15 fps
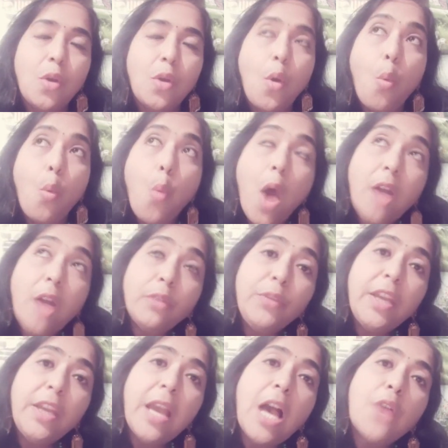What
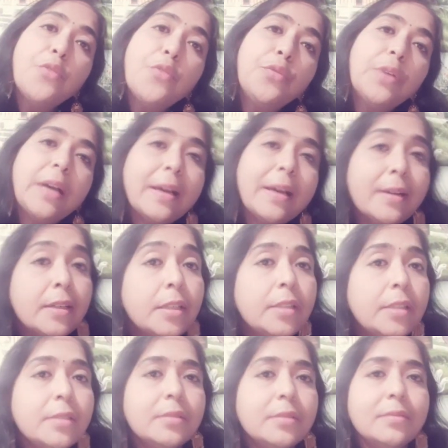we have
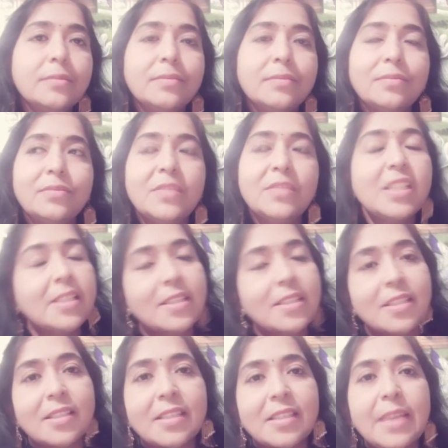heard, this
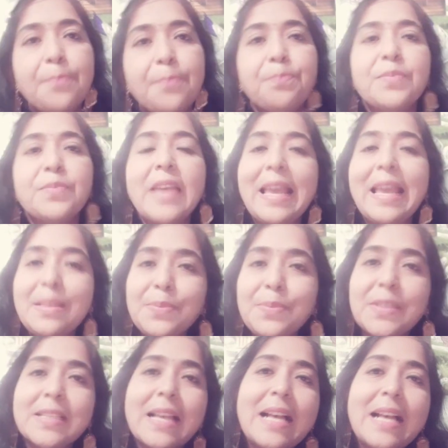step
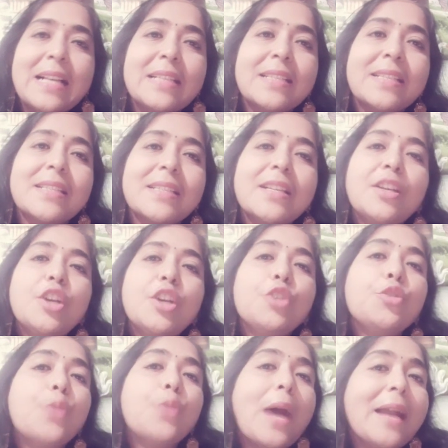helps us
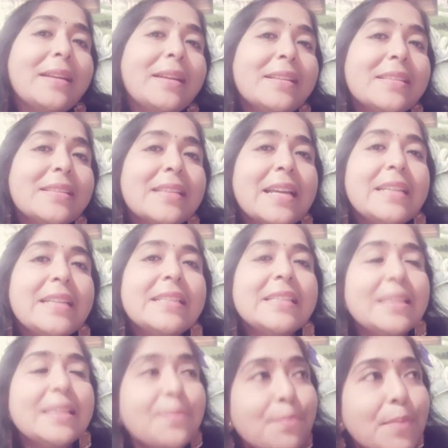to understand
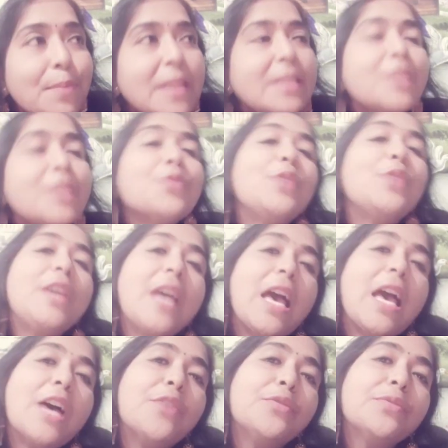symbols we
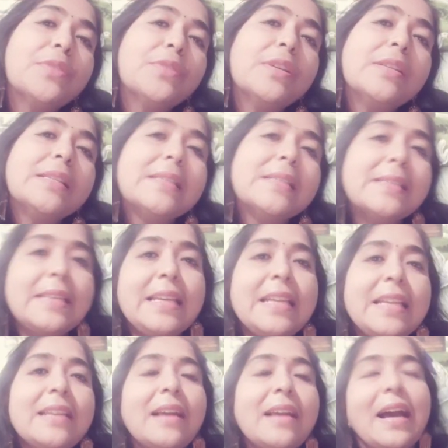have
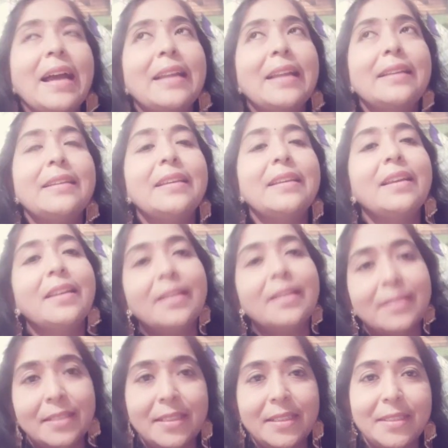seen and
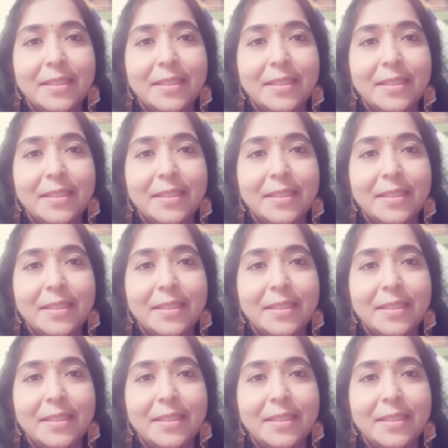heard.